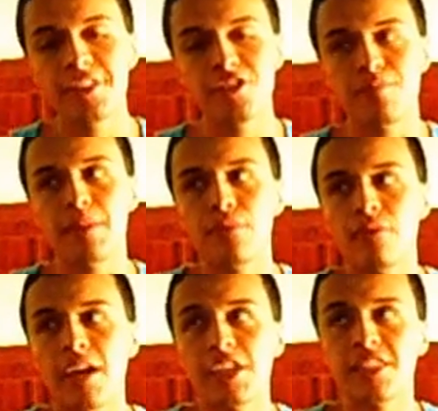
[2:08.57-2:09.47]
So people
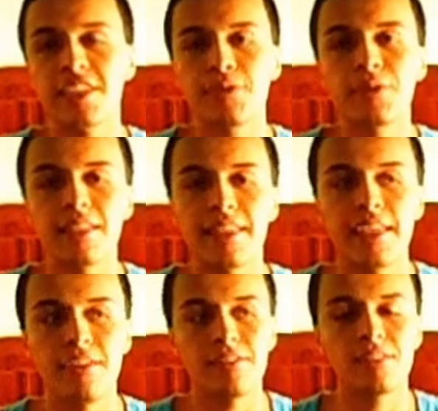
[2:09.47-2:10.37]
were actually cooling
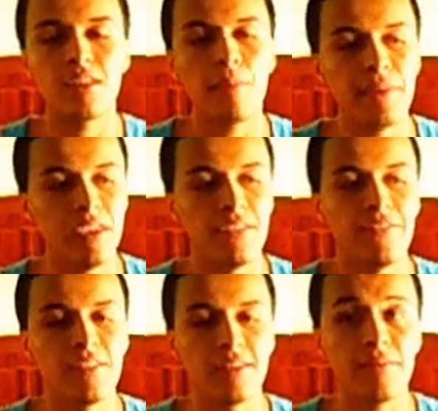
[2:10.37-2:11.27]
down, stopped making
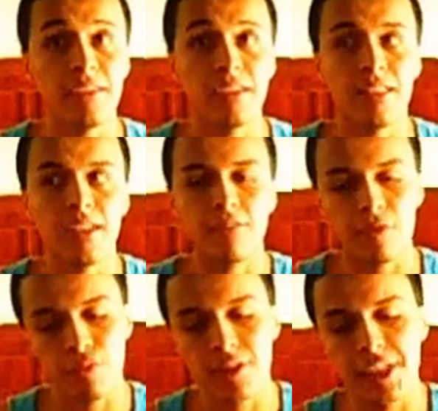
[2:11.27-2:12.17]
fun of me, and like were
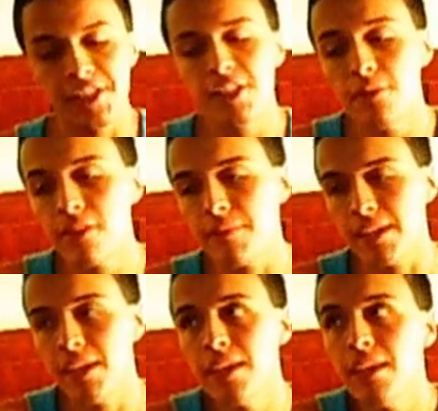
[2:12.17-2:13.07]
pretty chill with me.